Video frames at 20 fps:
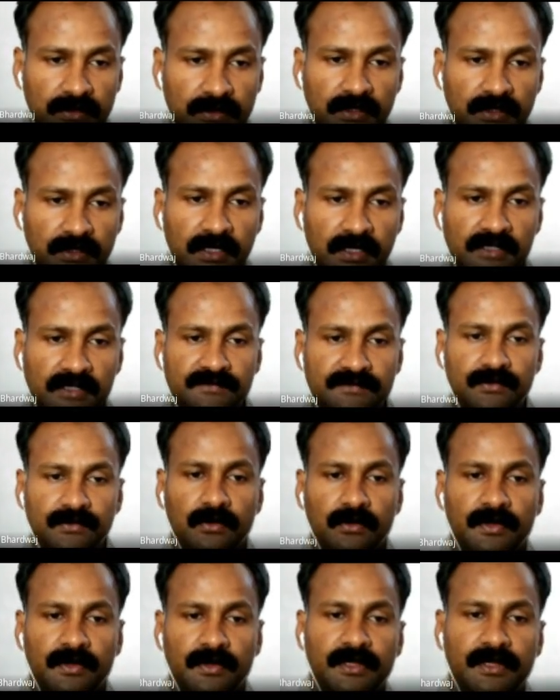As we
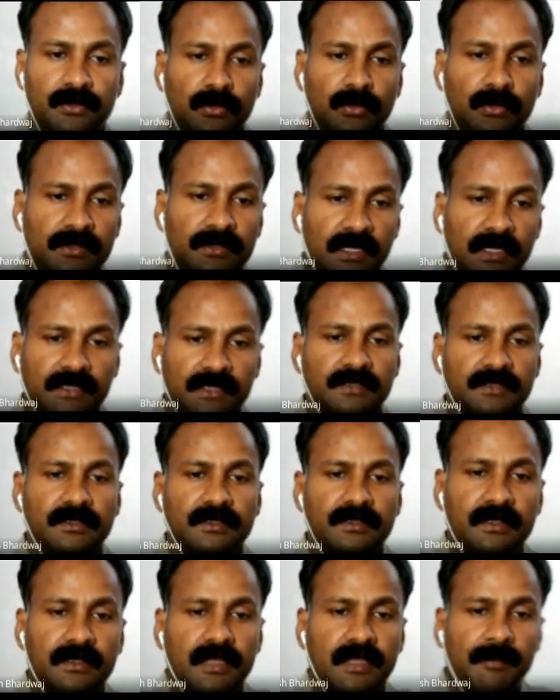already know that
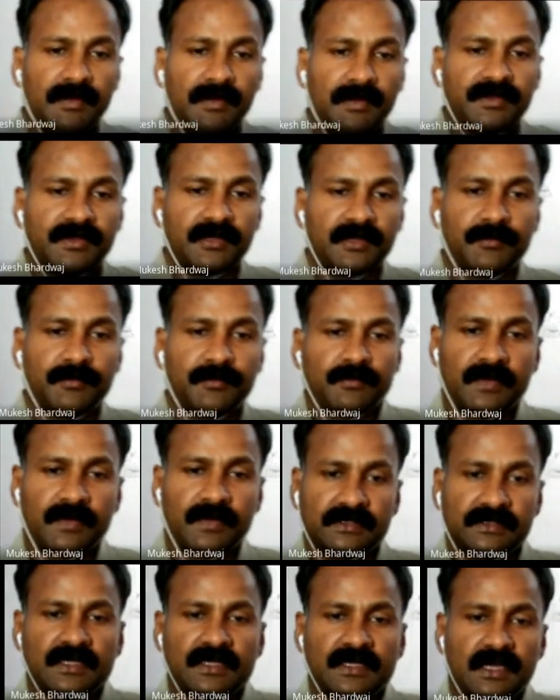capacitor
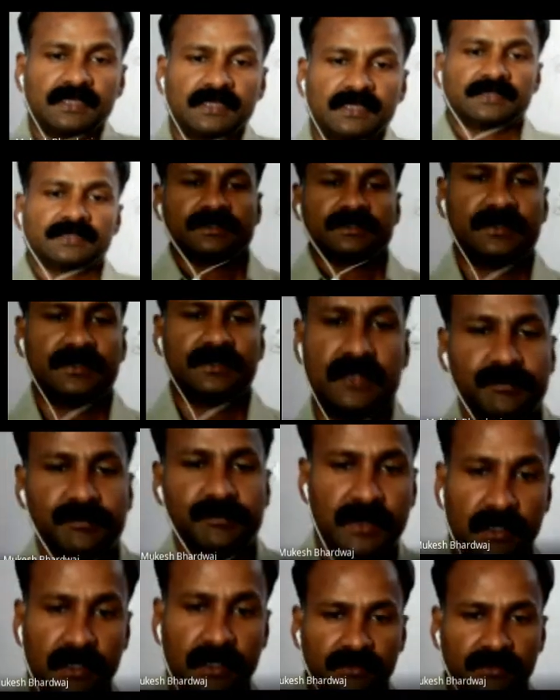provides a high resistive
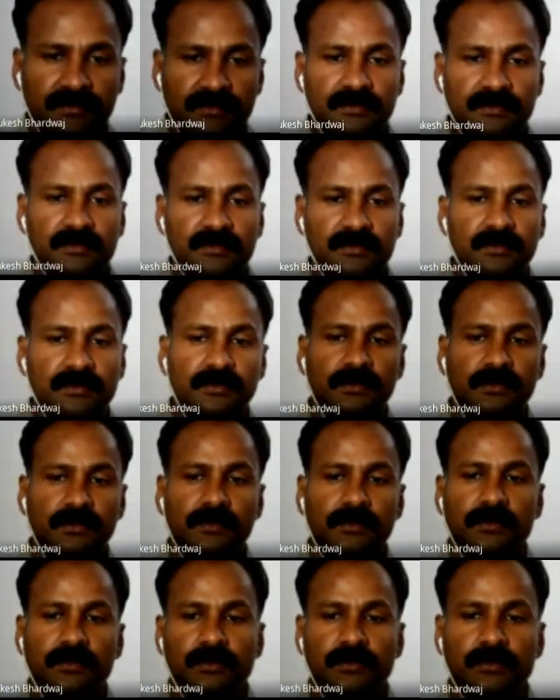path
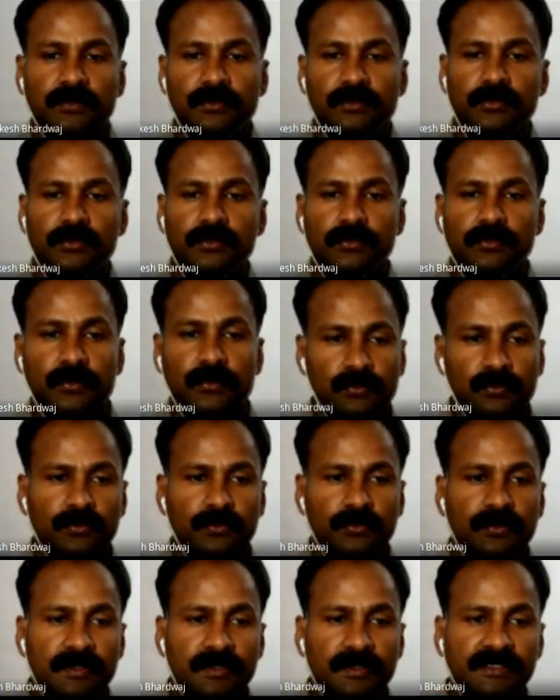to
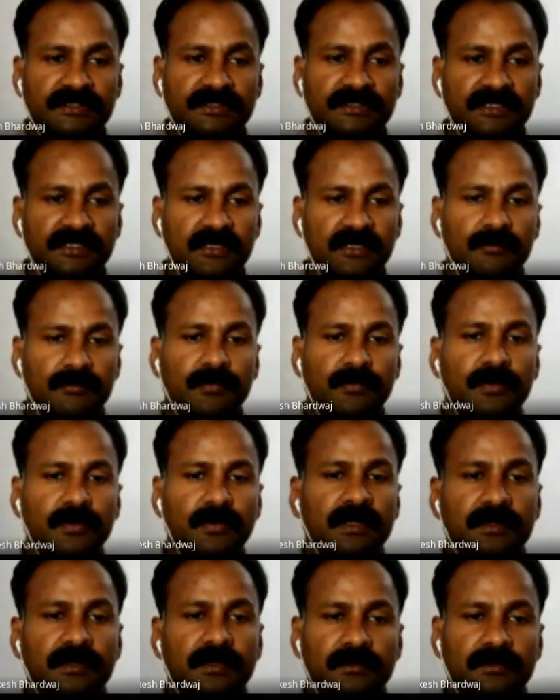DC component,